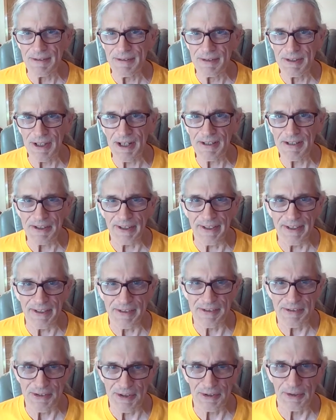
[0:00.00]
judging
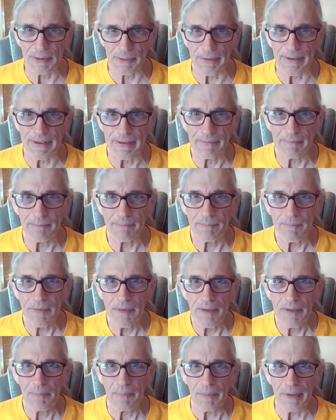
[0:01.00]
his children
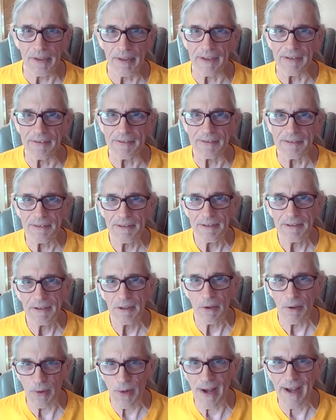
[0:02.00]
because
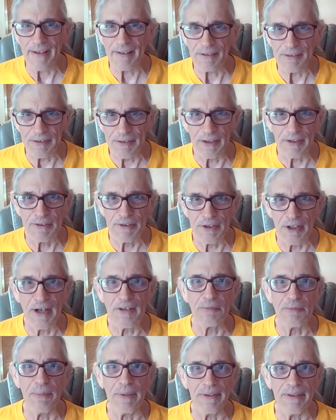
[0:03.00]
Christ took
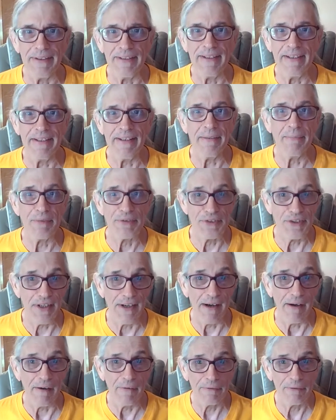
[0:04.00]
judgment in
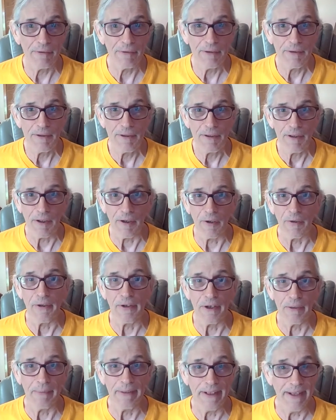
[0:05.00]
himself on
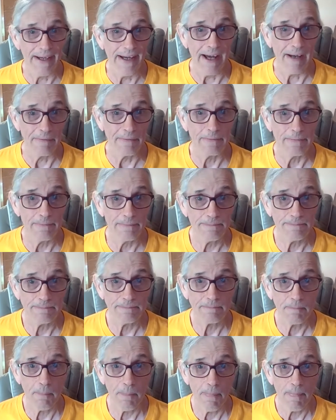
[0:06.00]
their behalf.
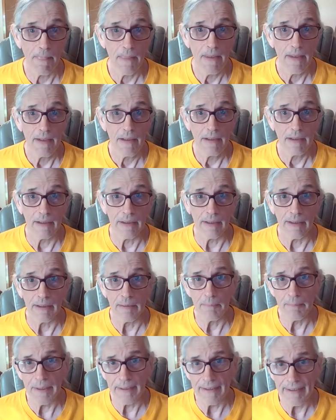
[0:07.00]

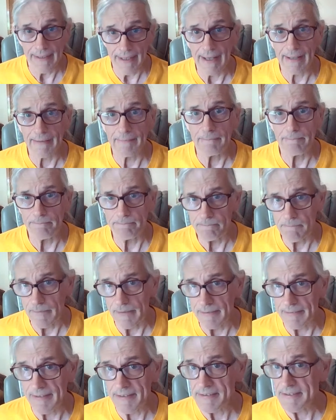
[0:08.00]
But yet,
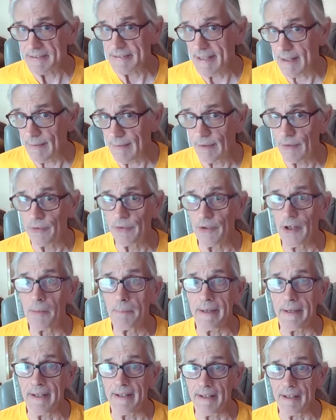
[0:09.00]
this is how I grew
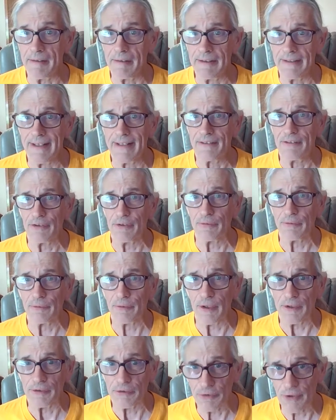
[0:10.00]
up, and it led to
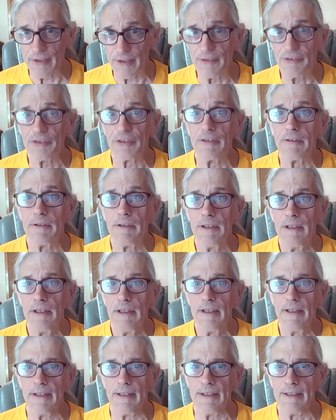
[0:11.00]
frustration.
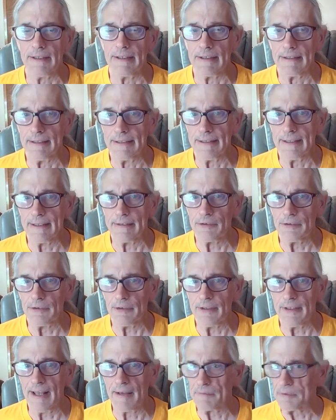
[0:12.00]

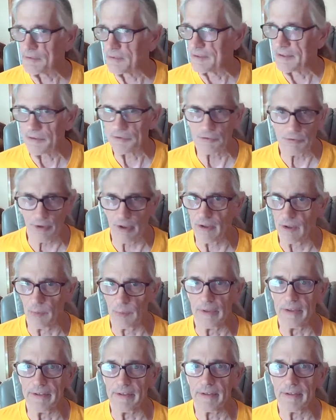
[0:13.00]
And I still
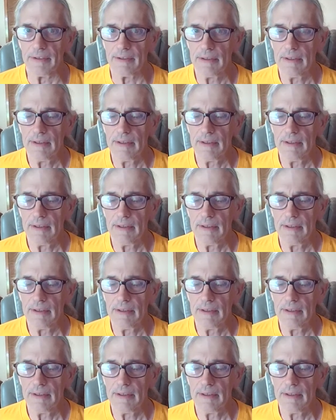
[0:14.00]
struggle with it,